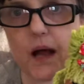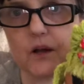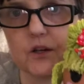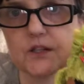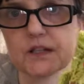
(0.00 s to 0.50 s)
I
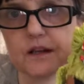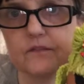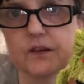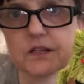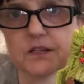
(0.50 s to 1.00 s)
looked and I
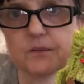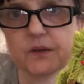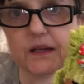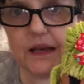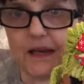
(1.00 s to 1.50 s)
found some
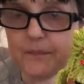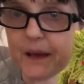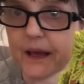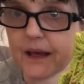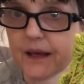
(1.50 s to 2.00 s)
on
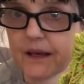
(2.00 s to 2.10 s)
eBay.